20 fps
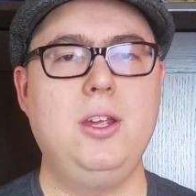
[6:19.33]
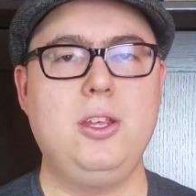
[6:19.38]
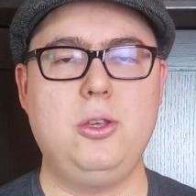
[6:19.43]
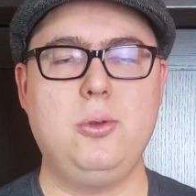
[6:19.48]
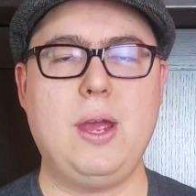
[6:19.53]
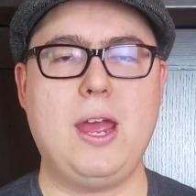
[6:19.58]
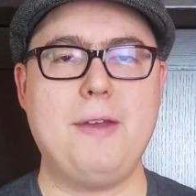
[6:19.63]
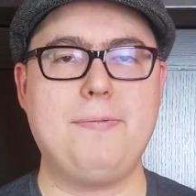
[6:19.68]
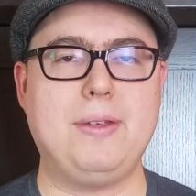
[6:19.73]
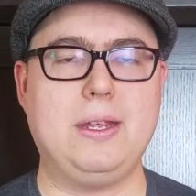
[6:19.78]

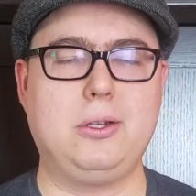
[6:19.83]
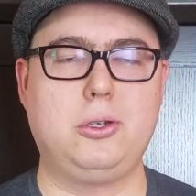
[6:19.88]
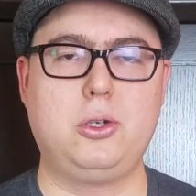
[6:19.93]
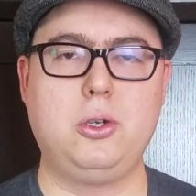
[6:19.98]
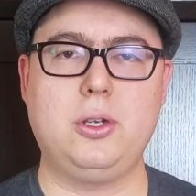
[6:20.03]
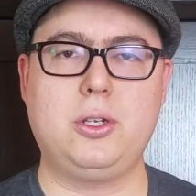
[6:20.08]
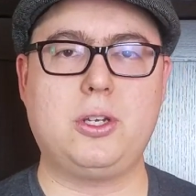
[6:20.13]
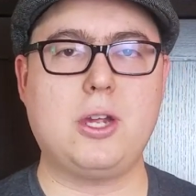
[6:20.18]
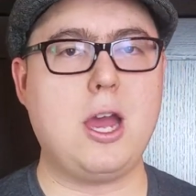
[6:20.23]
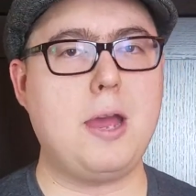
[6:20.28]
You have a
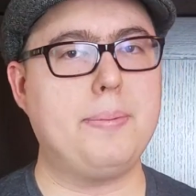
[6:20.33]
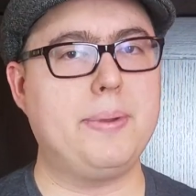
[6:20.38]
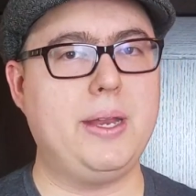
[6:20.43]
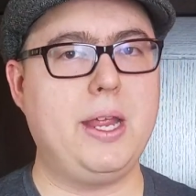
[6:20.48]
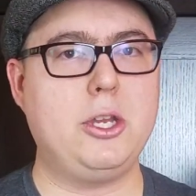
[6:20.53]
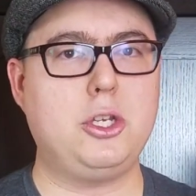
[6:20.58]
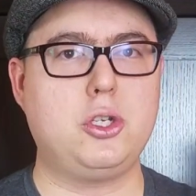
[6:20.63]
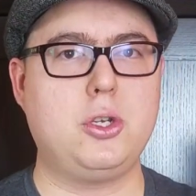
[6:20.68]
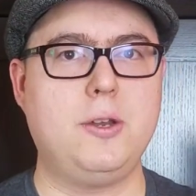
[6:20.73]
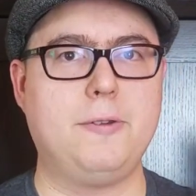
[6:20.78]
good
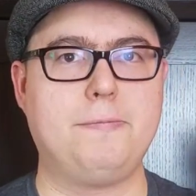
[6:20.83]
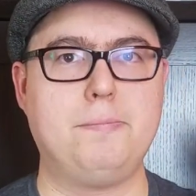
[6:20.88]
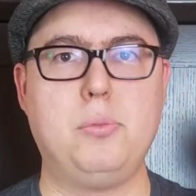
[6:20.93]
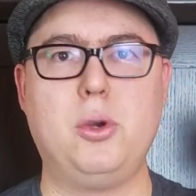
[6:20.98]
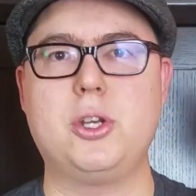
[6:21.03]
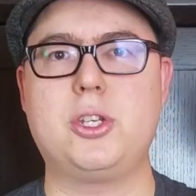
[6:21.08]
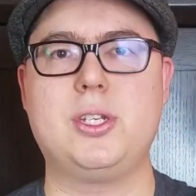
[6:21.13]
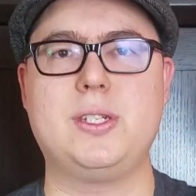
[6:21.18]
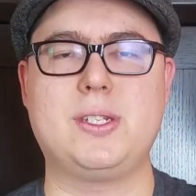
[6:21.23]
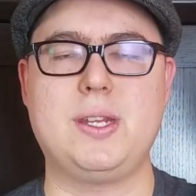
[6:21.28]
combination of
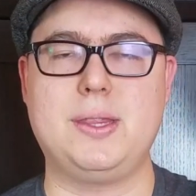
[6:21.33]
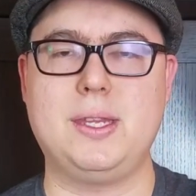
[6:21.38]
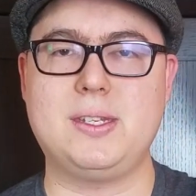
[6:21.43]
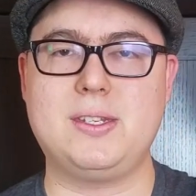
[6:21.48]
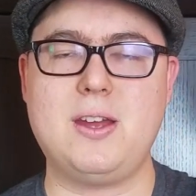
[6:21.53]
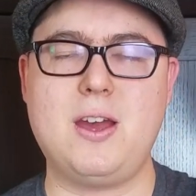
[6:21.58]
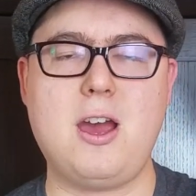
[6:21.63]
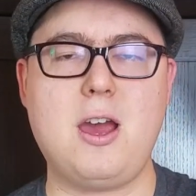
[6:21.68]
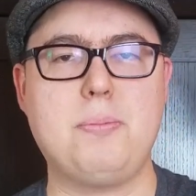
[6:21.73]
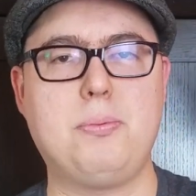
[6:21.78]
merchants on the
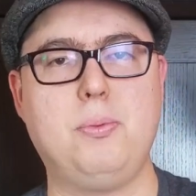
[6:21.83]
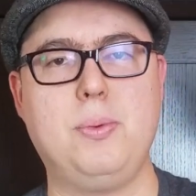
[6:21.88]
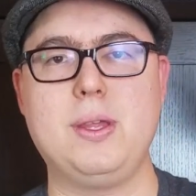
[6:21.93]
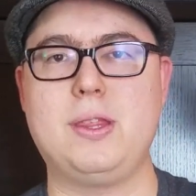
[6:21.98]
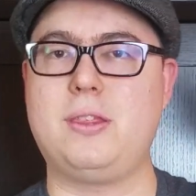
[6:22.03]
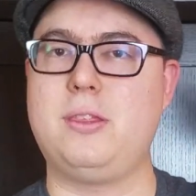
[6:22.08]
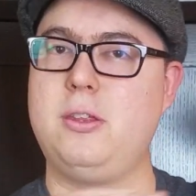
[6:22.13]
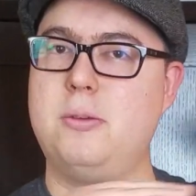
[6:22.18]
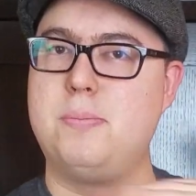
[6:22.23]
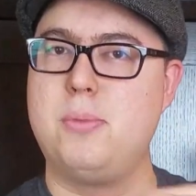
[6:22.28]
top
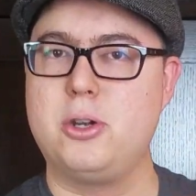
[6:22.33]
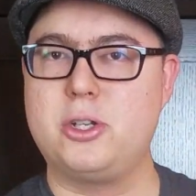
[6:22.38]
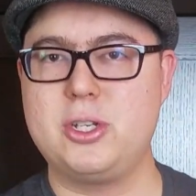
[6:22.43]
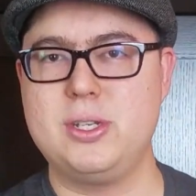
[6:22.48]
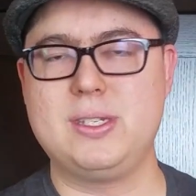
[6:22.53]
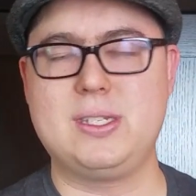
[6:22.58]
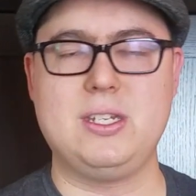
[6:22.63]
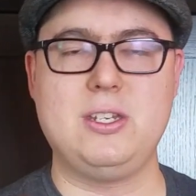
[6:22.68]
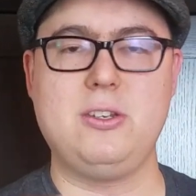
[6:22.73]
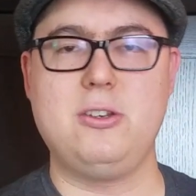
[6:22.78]
with the
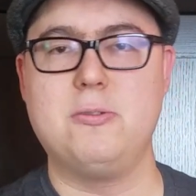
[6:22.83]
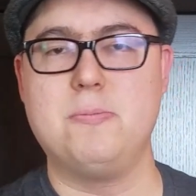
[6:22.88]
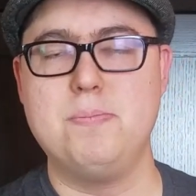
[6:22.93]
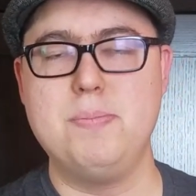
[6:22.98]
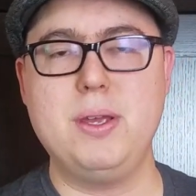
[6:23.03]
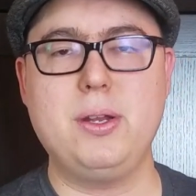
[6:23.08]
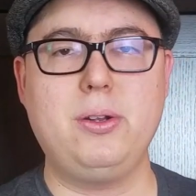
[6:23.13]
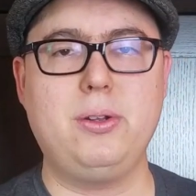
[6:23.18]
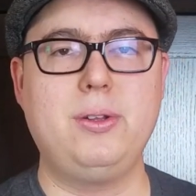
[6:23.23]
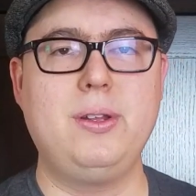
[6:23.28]
merchants in your
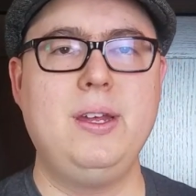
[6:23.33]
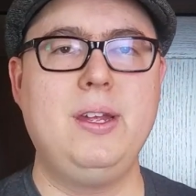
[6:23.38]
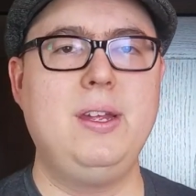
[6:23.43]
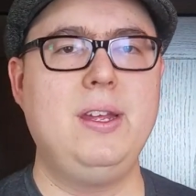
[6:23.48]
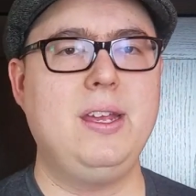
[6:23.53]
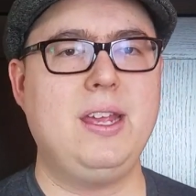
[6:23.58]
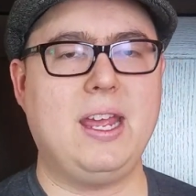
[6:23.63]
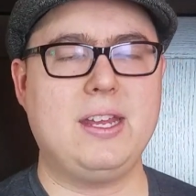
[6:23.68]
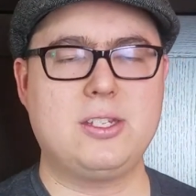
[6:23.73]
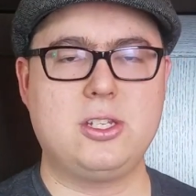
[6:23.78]
middle,
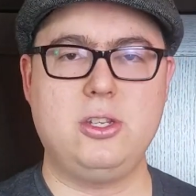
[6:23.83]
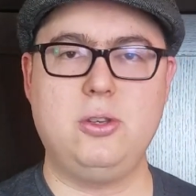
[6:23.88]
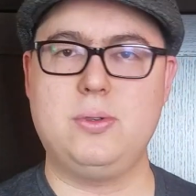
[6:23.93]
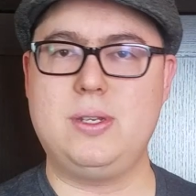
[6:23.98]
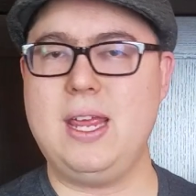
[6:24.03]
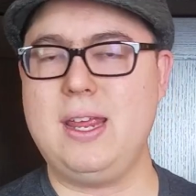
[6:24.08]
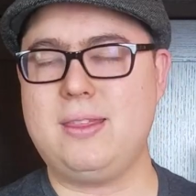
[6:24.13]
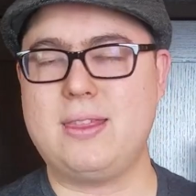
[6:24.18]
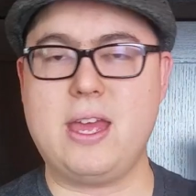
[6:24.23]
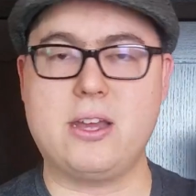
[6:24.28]
and so you
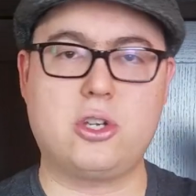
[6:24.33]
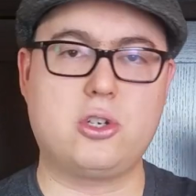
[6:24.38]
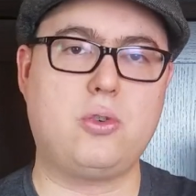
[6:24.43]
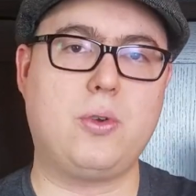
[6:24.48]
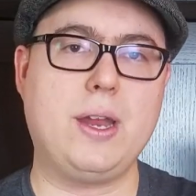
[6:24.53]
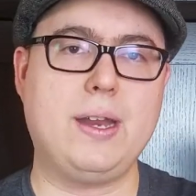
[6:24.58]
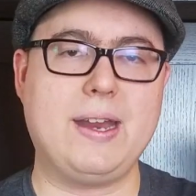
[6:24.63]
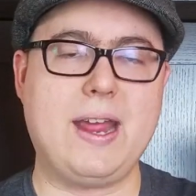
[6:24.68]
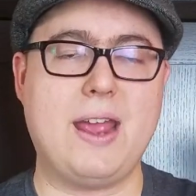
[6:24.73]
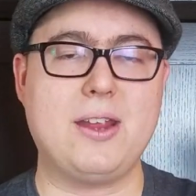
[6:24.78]
take that
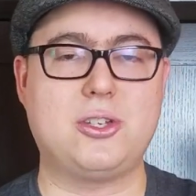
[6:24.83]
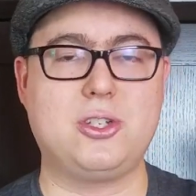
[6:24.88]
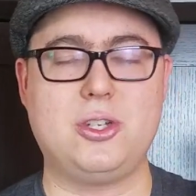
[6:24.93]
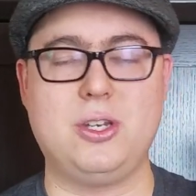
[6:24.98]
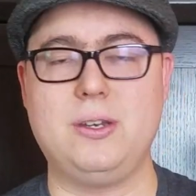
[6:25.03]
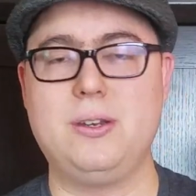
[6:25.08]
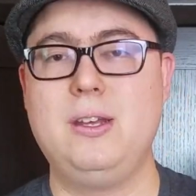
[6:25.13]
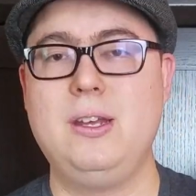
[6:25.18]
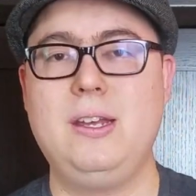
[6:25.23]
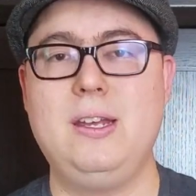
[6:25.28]
trade
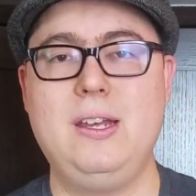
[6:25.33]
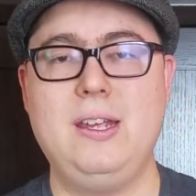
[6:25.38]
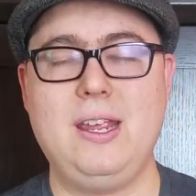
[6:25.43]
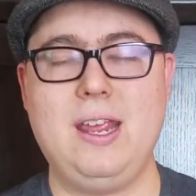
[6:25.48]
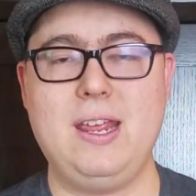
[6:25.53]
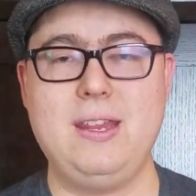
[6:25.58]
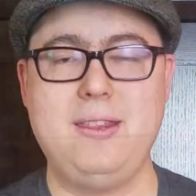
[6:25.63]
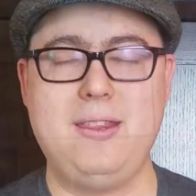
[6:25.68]
action, and